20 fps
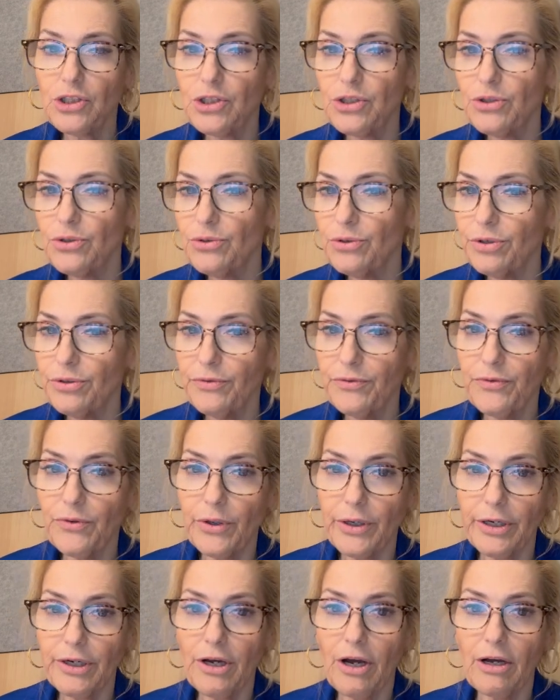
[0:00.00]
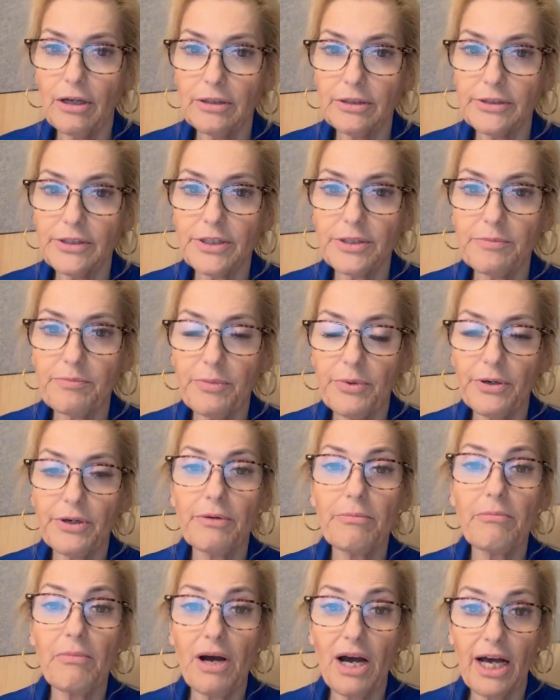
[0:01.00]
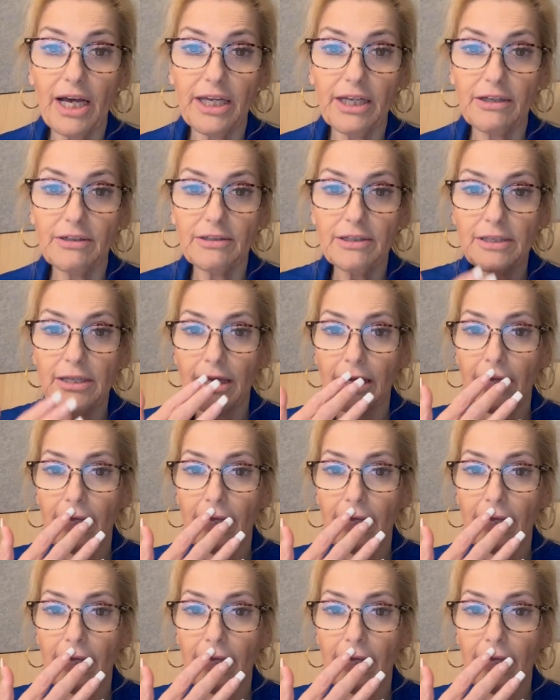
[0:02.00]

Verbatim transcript: 2 to 4 dollars per mile